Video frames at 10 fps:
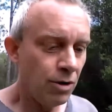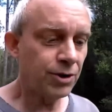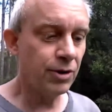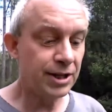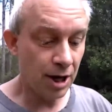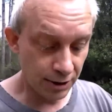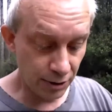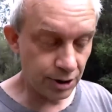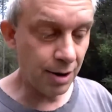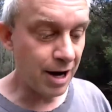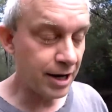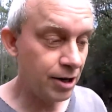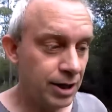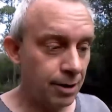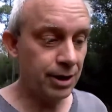Well, so these hunters come
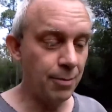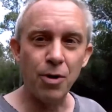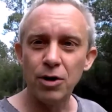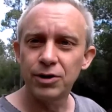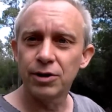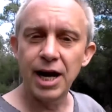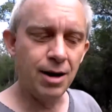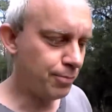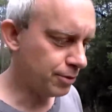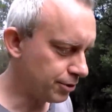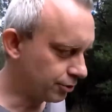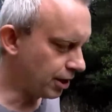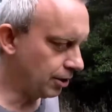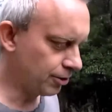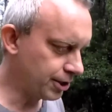out here and they park their campers and
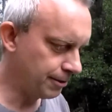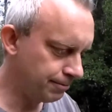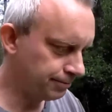trailers.